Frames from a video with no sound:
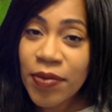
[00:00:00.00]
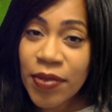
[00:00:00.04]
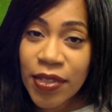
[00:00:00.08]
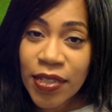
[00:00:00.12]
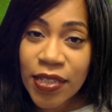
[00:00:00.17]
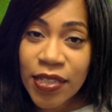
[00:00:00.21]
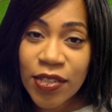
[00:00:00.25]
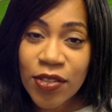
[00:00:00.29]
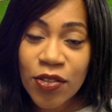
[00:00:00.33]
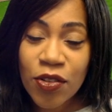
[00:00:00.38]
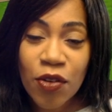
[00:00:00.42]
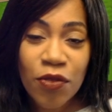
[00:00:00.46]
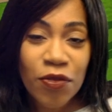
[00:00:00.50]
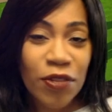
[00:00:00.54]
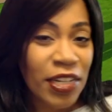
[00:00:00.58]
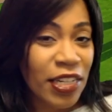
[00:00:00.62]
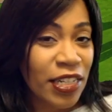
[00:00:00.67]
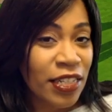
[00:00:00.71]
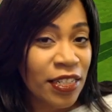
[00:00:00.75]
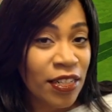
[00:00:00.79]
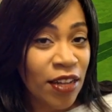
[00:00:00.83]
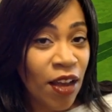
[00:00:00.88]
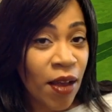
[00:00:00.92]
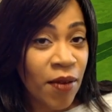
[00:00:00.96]
it's not really
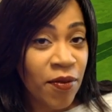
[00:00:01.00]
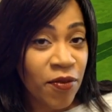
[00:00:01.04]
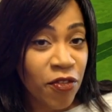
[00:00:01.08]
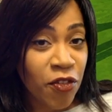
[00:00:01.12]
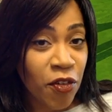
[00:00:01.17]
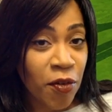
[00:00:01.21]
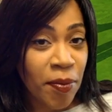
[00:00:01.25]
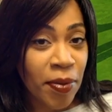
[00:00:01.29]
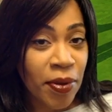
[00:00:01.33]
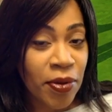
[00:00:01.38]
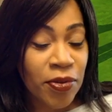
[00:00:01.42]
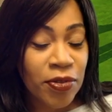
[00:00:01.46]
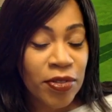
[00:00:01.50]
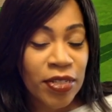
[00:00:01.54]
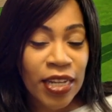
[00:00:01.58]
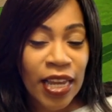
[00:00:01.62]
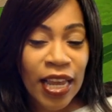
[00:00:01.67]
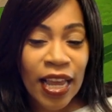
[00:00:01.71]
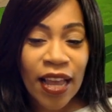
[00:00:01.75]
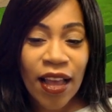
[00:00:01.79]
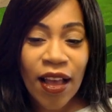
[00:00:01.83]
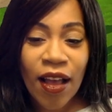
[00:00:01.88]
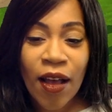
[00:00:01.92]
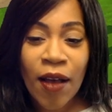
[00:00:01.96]
time for a build
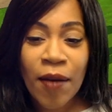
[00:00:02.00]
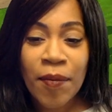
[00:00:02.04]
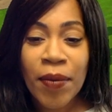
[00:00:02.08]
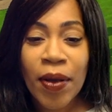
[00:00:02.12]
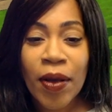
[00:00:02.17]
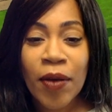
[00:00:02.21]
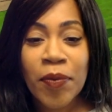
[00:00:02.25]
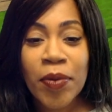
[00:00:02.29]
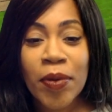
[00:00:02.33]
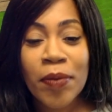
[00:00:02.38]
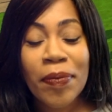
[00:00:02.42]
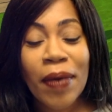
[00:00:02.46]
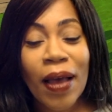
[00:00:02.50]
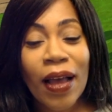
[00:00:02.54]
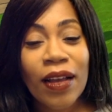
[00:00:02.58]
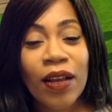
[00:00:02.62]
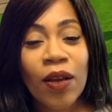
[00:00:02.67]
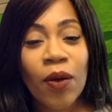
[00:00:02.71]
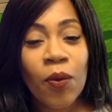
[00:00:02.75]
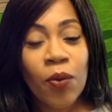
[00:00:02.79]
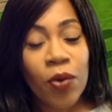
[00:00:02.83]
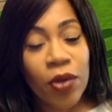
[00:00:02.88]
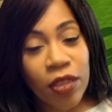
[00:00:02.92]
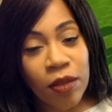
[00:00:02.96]
yet. I'll be
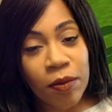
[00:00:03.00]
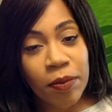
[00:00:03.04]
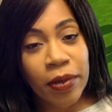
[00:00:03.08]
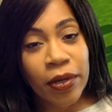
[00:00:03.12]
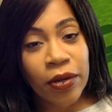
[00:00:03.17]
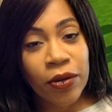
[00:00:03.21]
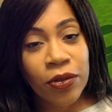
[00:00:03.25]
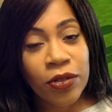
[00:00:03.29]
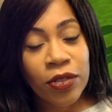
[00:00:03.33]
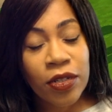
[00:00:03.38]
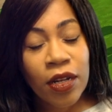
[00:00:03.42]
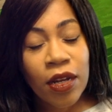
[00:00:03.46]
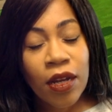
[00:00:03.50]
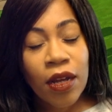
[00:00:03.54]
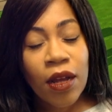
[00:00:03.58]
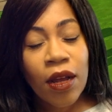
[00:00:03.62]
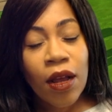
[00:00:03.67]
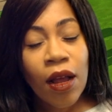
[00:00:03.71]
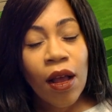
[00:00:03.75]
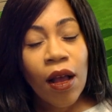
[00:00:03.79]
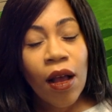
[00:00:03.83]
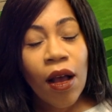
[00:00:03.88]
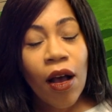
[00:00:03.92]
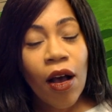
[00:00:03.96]
back with a build
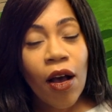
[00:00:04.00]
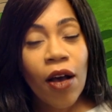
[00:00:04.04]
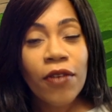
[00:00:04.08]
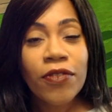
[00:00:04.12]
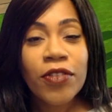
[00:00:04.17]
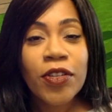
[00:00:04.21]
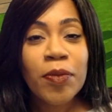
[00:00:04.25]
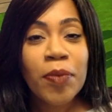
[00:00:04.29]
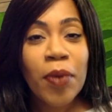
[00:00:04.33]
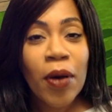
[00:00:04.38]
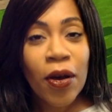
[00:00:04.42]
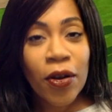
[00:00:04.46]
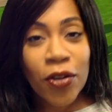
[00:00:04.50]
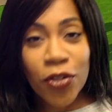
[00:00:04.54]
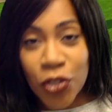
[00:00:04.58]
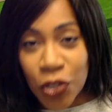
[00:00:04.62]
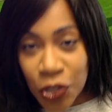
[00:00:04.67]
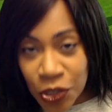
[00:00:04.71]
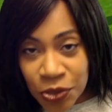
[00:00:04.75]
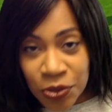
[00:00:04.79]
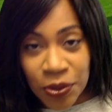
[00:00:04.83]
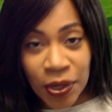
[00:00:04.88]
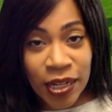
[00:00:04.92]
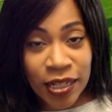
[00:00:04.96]
after part
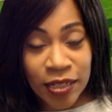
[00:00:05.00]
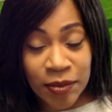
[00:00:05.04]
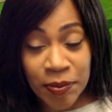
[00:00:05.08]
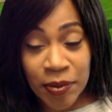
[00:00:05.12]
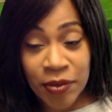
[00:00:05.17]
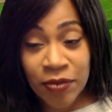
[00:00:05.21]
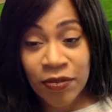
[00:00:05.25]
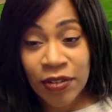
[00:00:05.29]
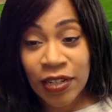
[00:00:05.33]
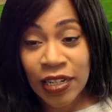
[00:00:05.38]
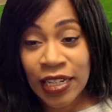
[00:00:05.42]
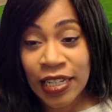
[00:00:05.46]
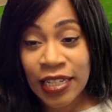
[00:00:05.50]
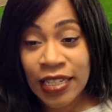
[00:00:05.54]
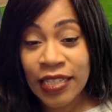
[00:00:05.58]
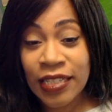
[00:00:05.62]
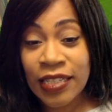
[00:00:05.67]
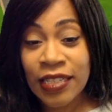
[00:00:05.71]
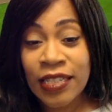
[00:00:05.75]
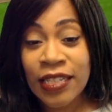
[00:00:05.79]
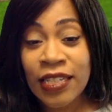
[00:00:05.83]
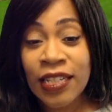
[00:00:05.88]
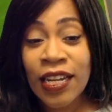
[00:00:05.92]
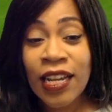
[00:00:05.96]
2 has been
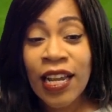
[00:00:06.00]
released